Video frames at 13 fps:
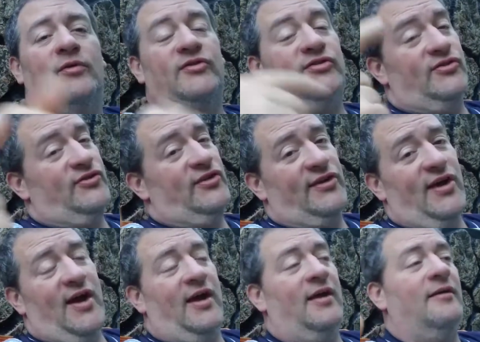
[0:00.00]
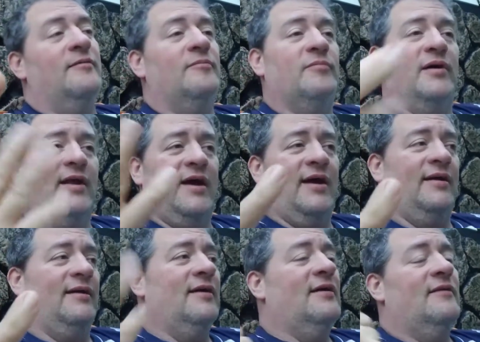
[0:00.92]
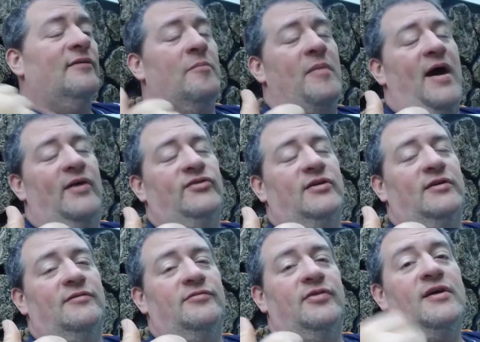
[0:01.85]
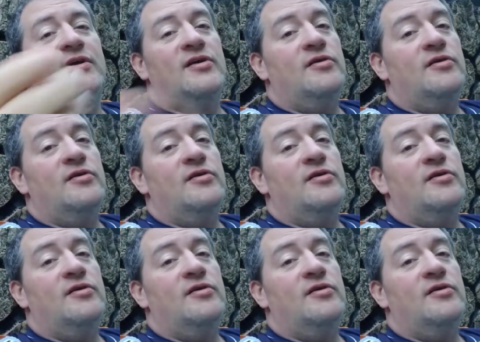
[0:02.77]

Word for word: which is today. But hey, the magic of